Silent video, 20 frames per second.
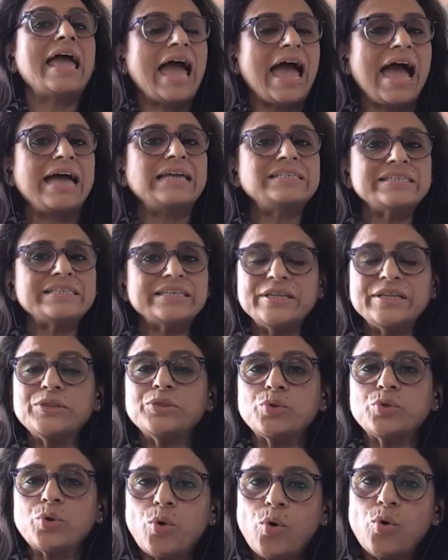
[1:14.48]
And
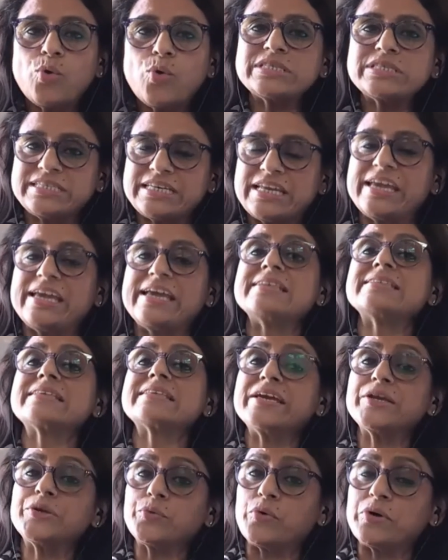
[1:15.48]
in those days,
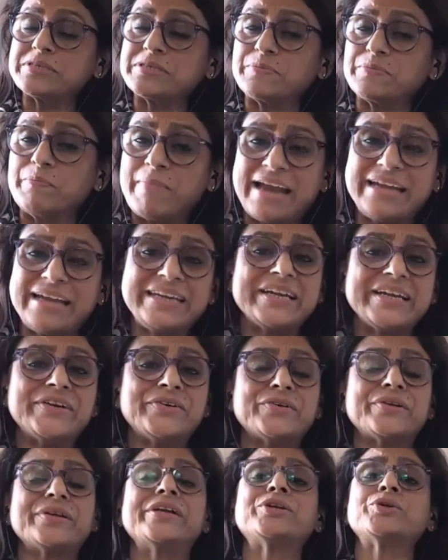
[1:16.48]
it was
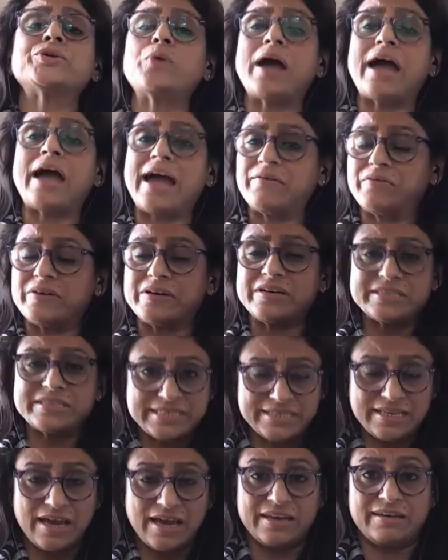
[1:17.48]
mandatory to have a
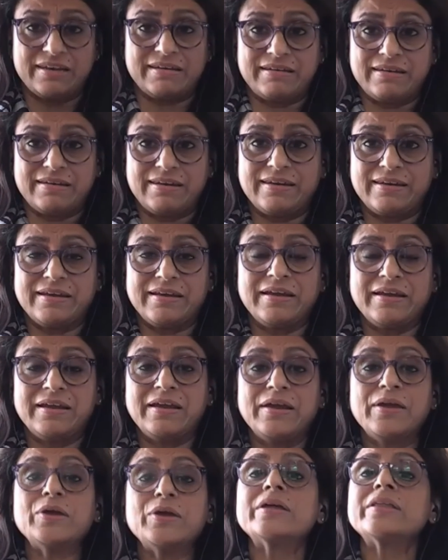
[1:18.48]
son.
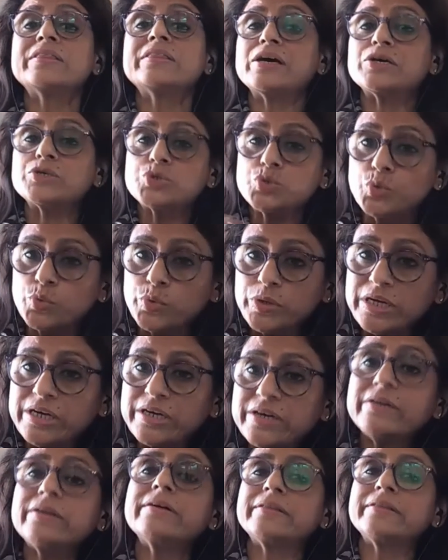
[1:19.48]
The
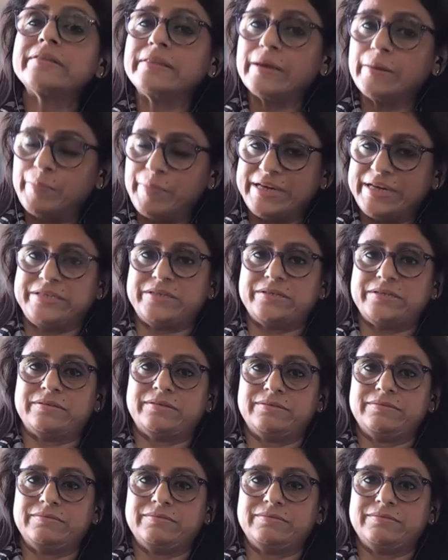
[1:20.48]
sooner, the better.